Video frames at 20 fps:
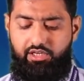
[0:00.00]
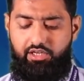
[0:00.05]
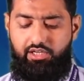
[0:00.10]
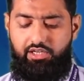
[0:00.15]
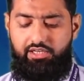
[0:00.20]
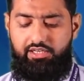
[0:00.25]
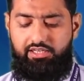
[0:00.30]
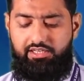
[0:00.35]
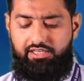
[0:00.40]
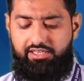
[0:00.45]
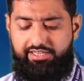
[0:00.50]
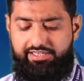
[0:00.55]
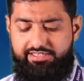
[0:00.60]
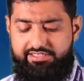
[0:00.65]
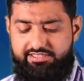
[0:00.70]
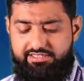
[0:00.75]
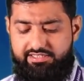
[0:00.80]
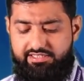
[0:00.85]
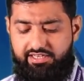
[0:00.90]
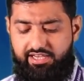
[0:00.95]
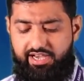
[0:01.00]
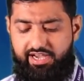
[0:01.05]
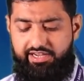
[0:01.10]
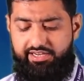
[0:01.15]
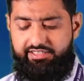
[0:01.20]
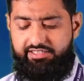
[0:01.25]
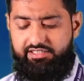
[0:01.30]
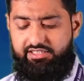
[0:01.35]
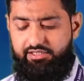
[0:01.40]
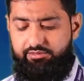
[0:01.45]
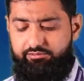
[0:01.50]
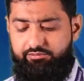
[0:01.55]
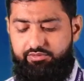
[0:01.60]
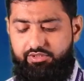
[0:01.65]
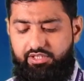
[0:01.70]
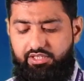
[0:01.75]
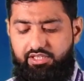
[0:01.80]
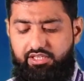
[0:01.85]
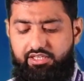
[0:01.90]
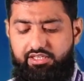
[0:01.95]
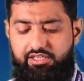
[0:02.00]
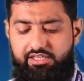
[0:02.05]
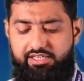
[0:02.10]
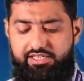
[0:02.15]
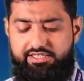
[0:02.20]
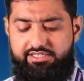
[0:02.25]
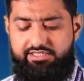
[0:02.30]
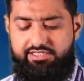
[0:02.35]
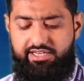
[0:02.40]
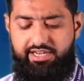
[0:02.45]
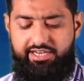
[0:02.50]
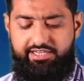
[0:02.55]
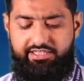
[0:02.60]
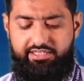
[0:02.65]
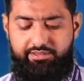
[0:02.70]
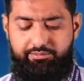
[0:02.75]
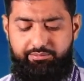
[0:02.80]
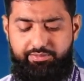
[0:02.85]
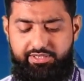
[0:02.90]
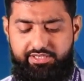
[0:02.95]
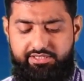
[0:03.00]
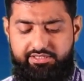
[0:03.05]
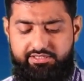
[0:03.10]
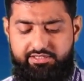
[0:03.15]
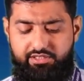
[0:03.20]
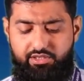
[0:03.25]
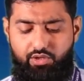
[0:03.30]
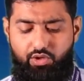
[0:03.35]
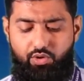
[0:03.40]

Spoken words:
List item. List item means